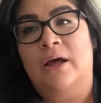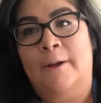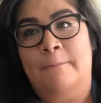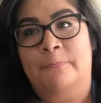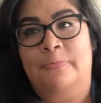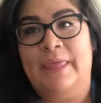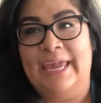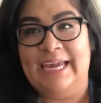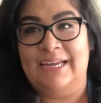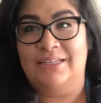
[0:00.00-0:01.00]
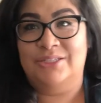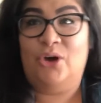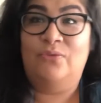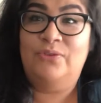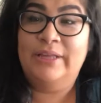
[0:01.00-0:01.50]
Um, and
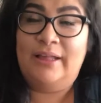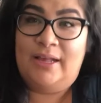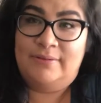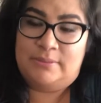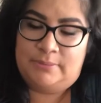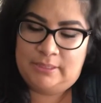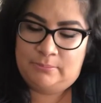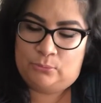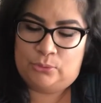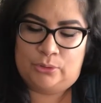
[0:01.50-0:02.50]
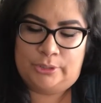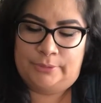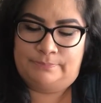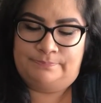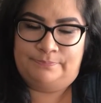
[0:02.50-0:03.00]
hopefully I'll have something
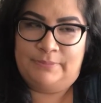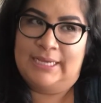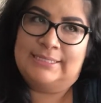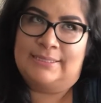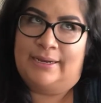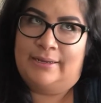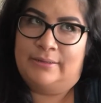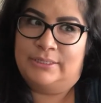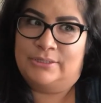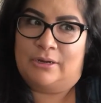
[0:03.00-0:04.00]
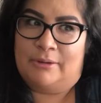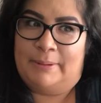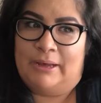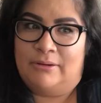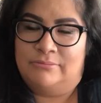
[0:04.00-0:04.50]
more exciting to talk
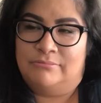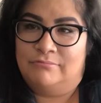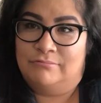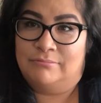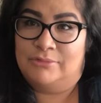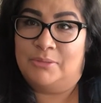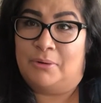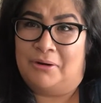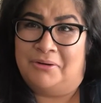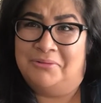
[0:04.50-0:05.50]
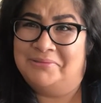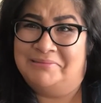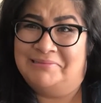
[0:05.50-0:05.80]
about tomorrow.